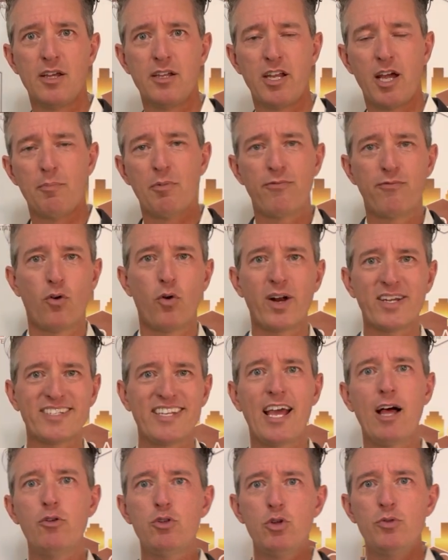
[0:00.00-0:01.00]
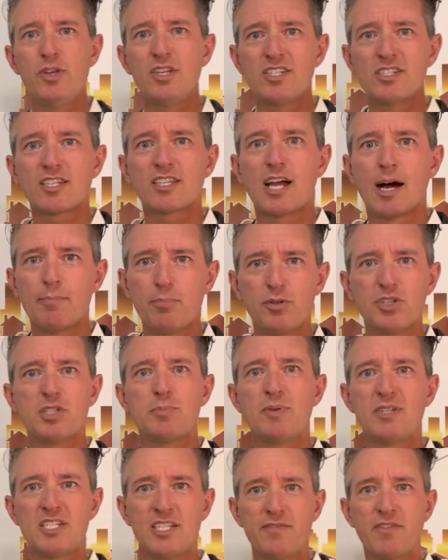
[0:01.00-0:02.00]
Now, before I tell you these couple
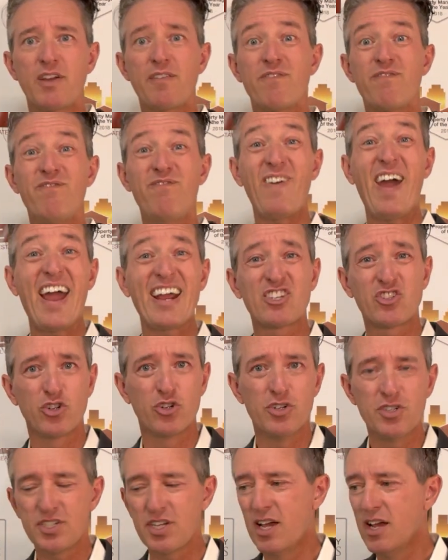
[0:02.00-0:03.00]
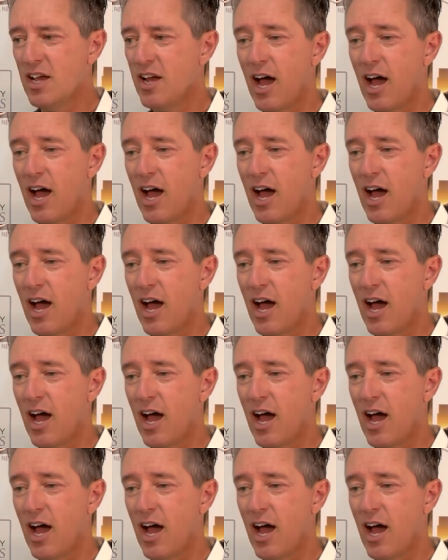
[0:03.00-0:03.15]
specific factors,